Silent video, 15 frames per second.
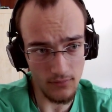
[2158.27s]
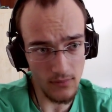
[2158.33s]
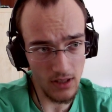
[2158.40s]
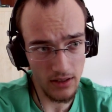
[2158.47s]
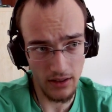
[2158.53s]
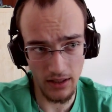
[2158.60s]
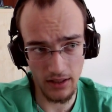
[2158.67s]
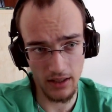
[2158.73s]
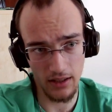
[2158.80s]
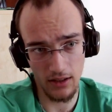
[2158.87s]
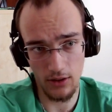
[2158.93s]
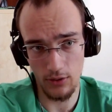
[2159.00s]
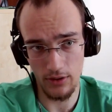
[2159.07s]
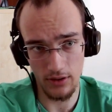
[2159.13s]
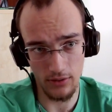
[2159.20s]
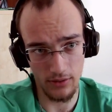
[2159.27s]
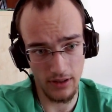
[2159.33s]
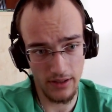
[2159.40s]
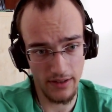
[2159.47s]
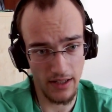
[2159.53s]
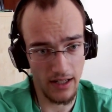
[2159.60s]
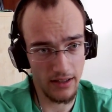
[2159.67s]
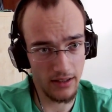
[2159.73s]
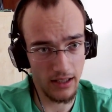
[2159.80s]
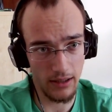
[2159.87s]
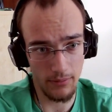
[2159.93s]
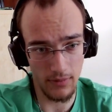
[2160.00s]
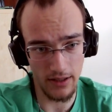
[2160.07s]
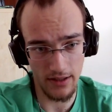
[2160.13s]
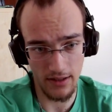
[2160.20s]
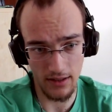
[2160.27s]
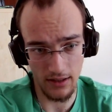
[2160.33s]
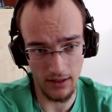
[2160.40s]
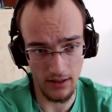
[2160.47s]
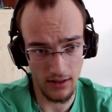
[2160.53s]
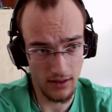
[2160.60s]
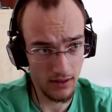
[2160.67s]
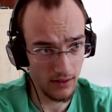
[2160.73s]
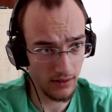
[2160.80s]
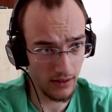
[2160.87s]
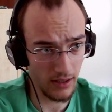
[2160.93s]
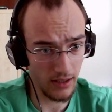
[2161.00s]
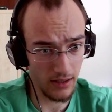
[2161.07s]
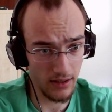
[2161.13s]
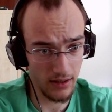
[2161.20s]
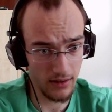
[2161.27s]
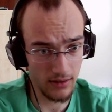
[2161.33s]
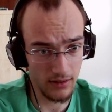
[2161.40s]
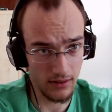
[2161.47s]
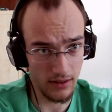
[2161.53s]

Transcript: They can go into this endgame, let's say take,